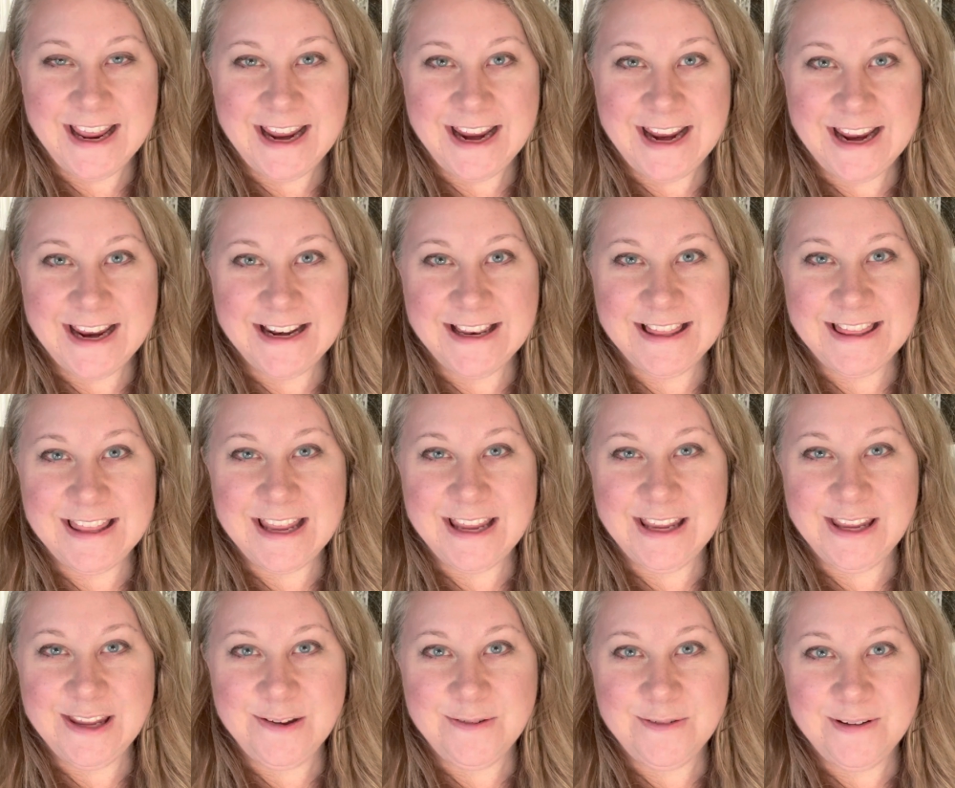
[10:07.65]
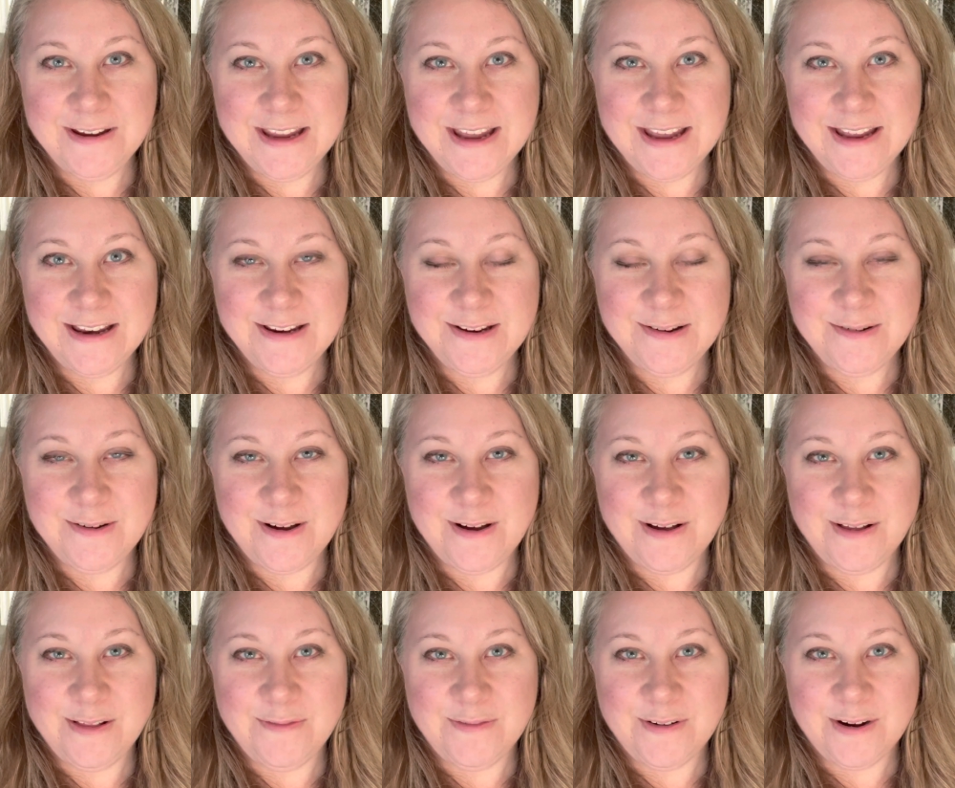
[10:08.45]
And thank you again to
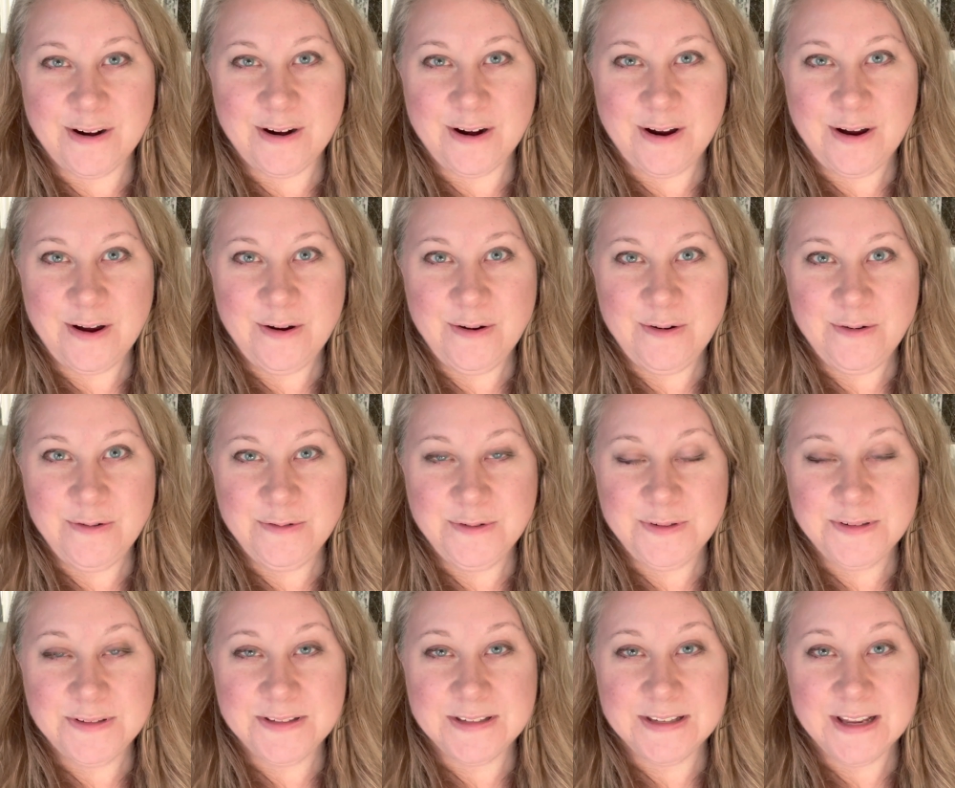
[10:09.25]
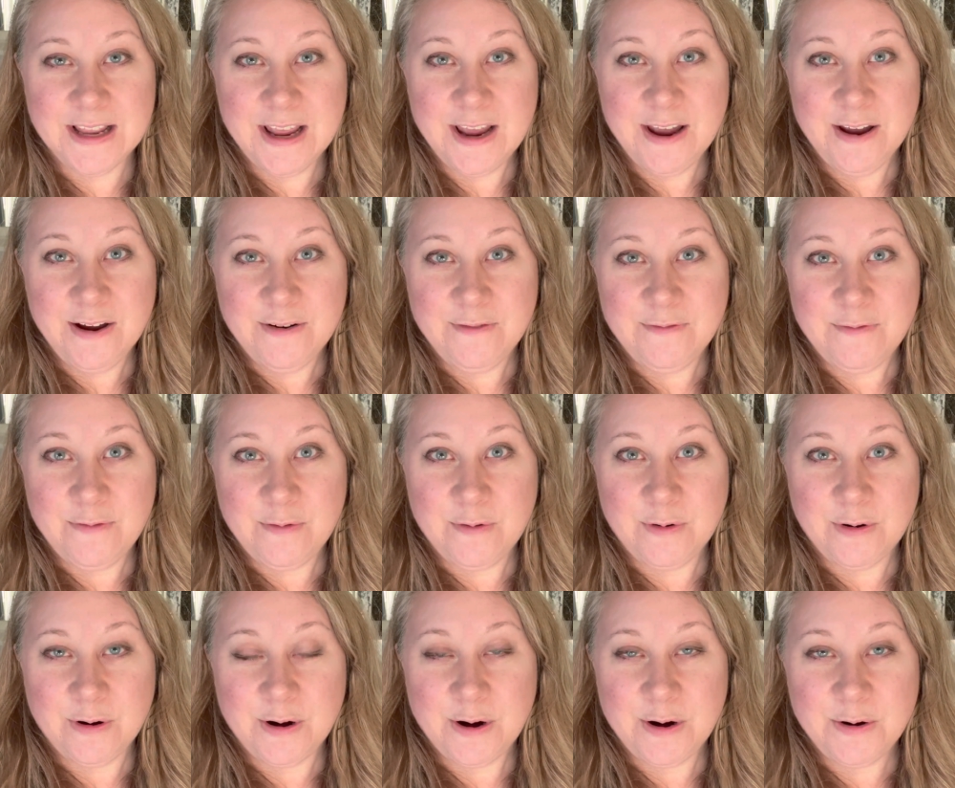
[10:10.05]
all of our hosts
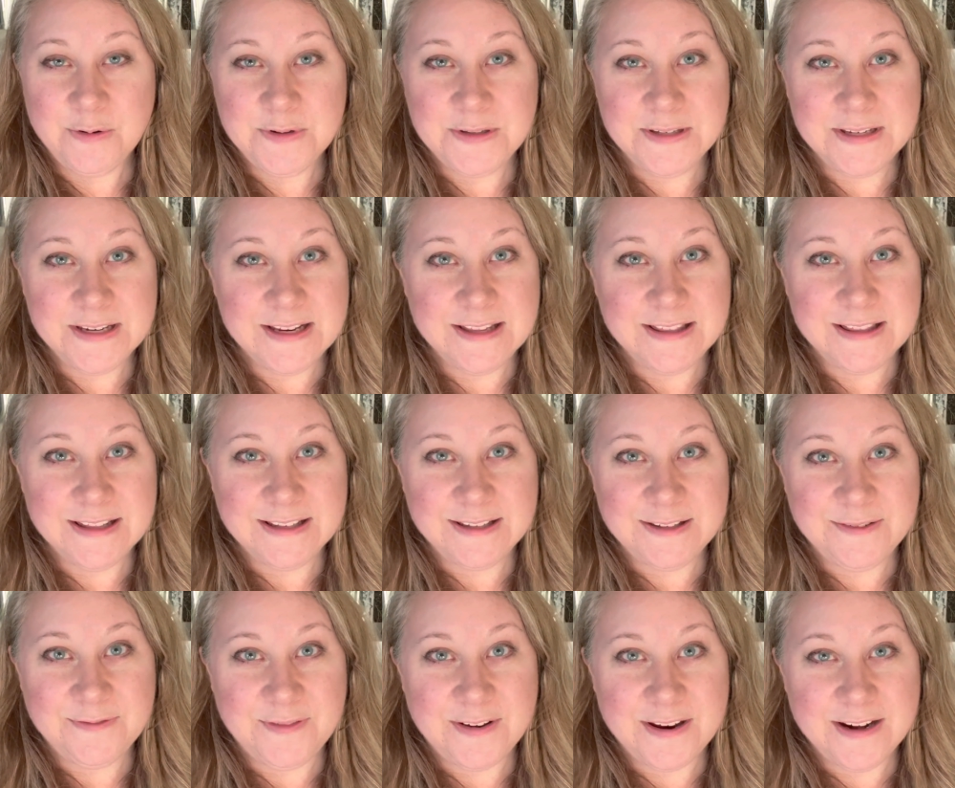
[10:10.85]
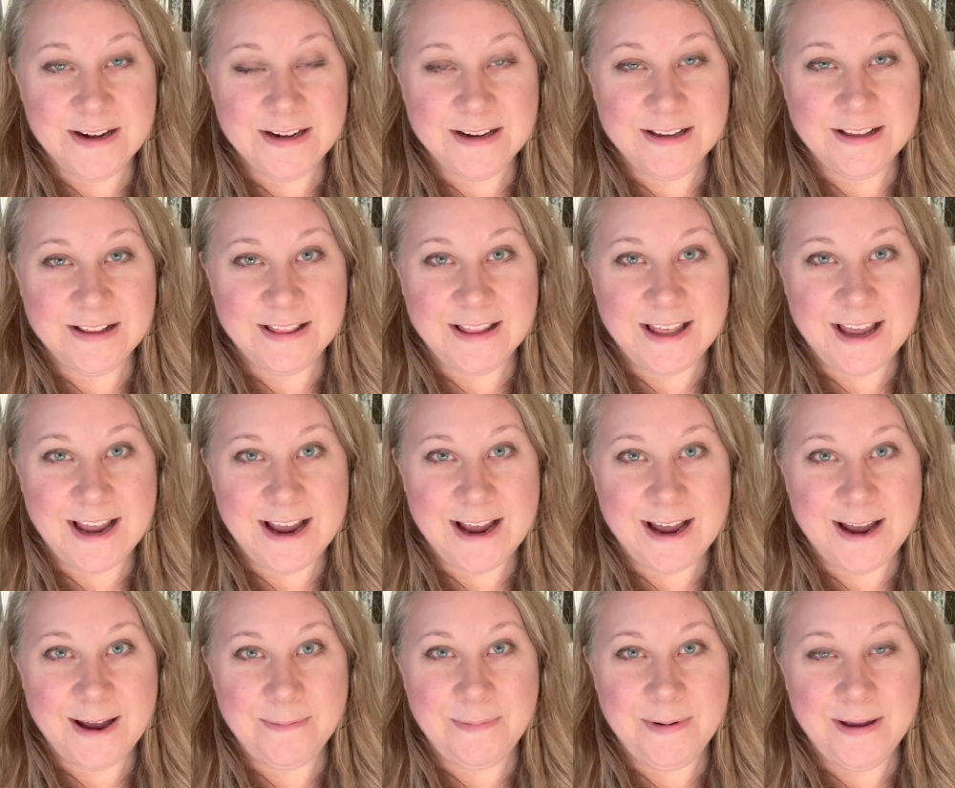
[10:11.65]
for hosting this fun
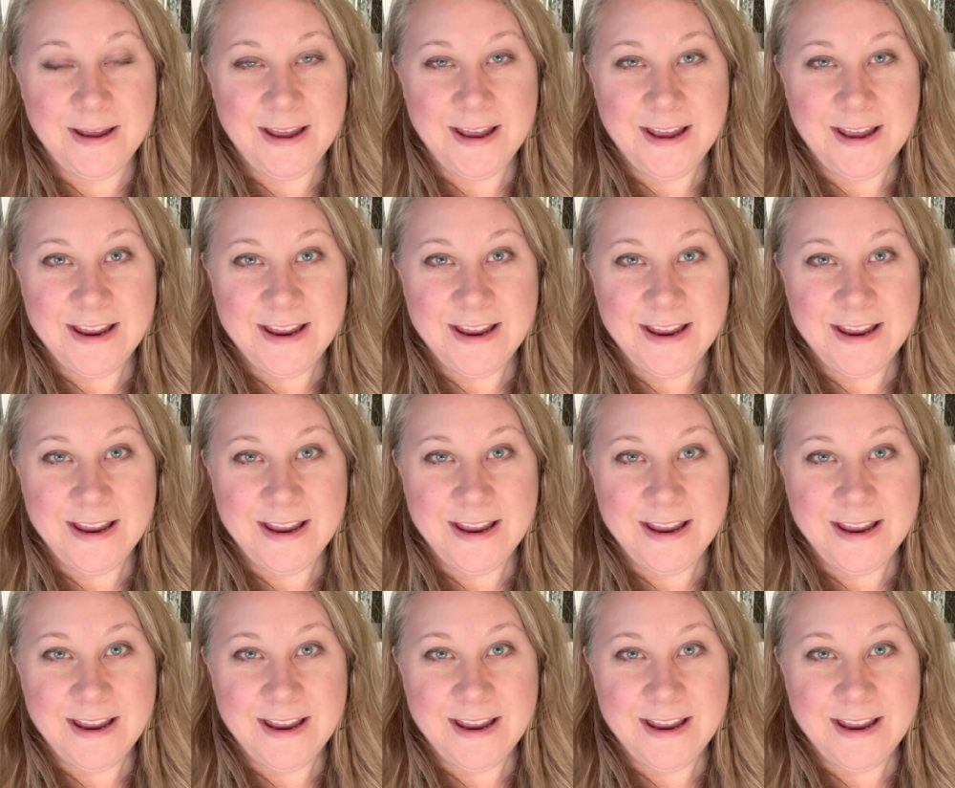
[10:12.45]
collab.